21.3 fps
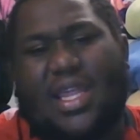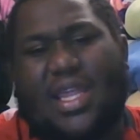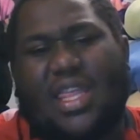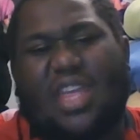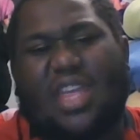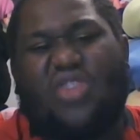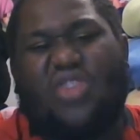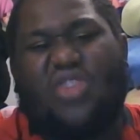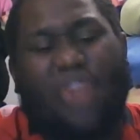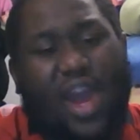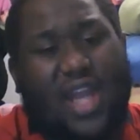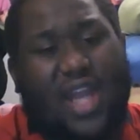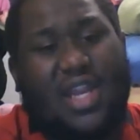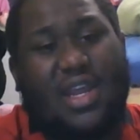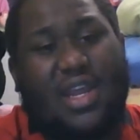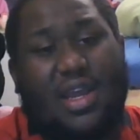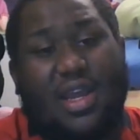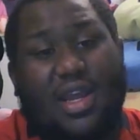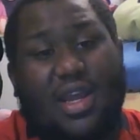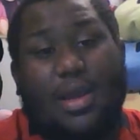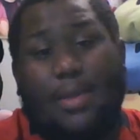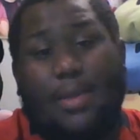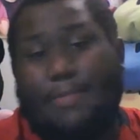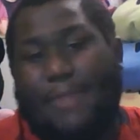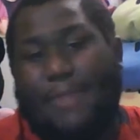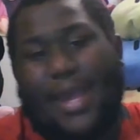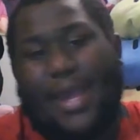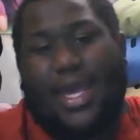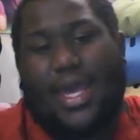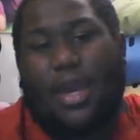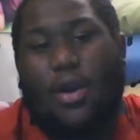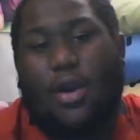and they tried to
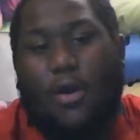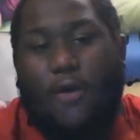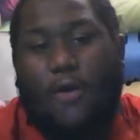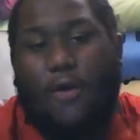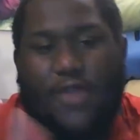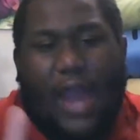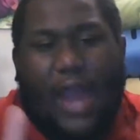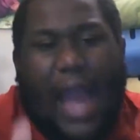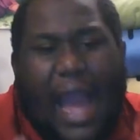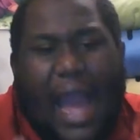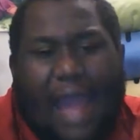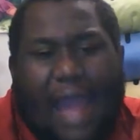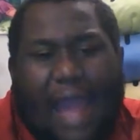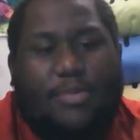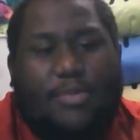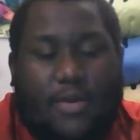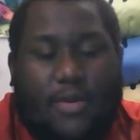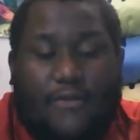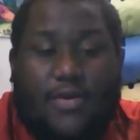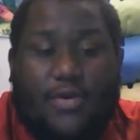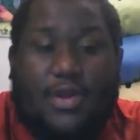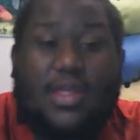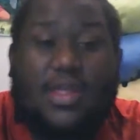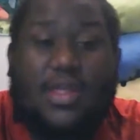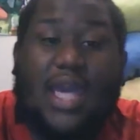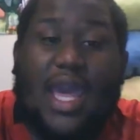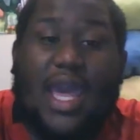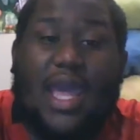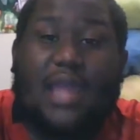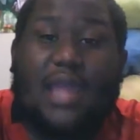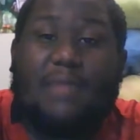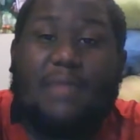make it overhyped for
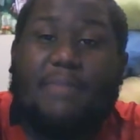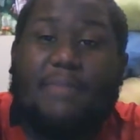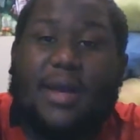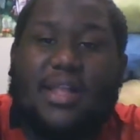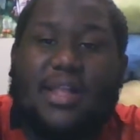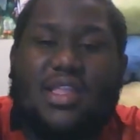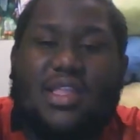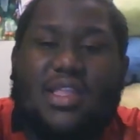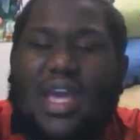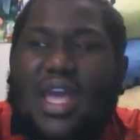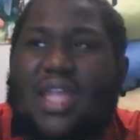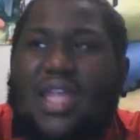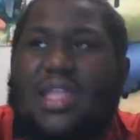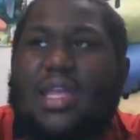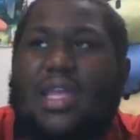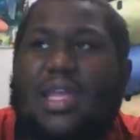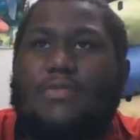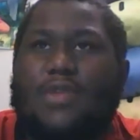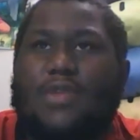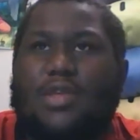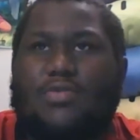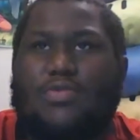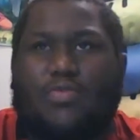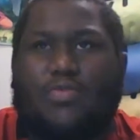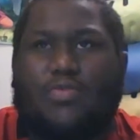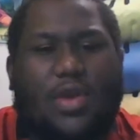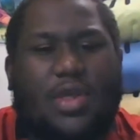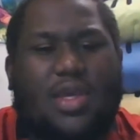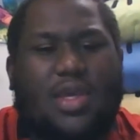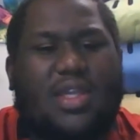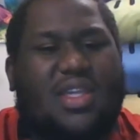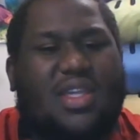the end, but the ending was
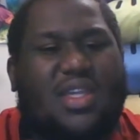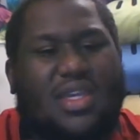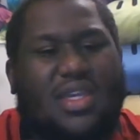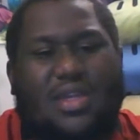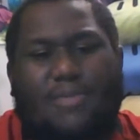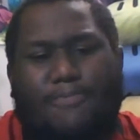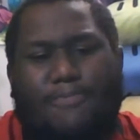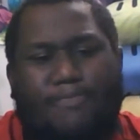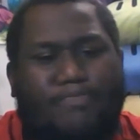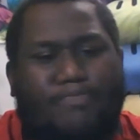really just